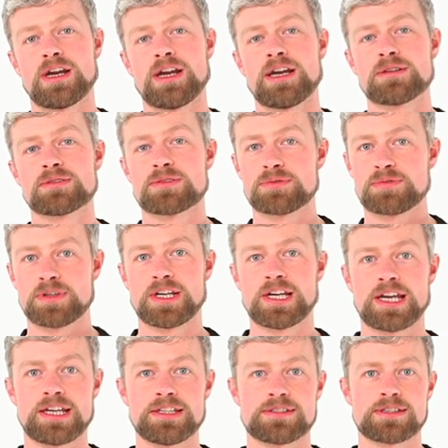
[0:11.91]
how to fit a
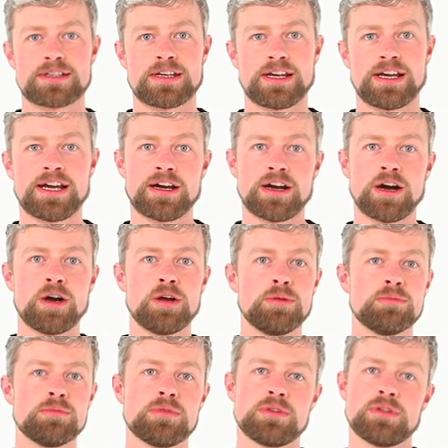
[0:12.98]
headset at home,